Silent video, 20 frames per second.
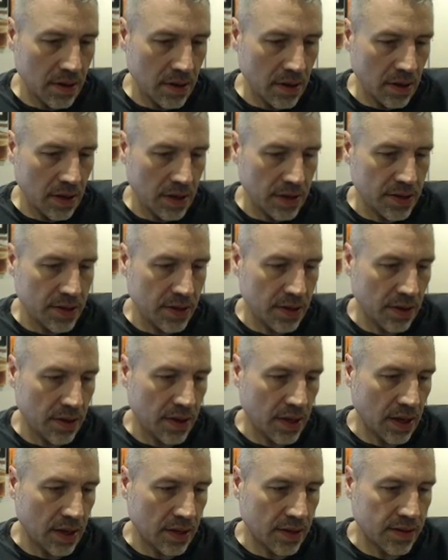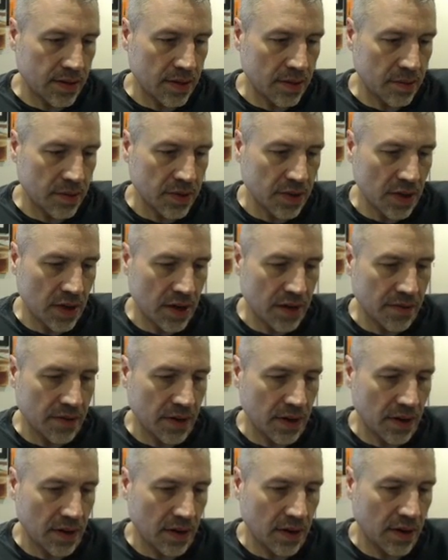I still think something's off
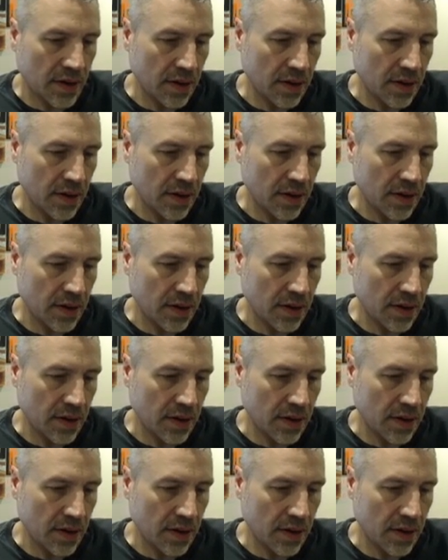here.